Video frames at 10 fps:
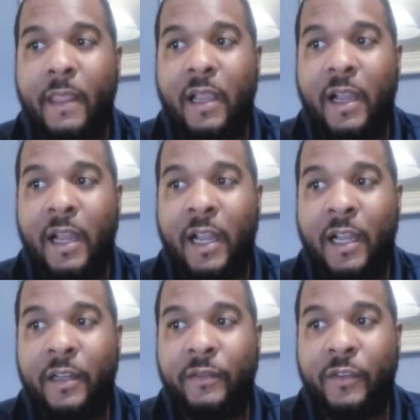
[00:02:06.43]

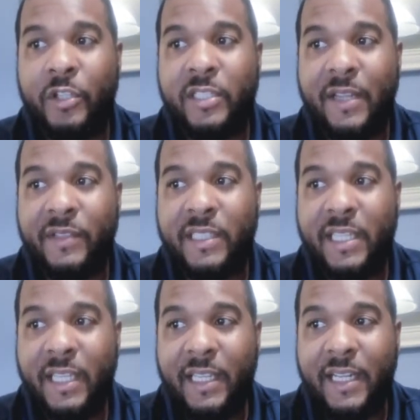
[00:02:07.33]
Verse
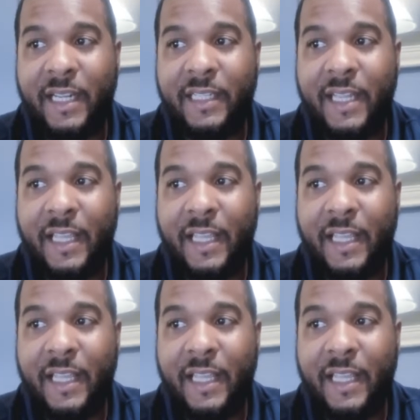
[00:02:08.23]
17, "And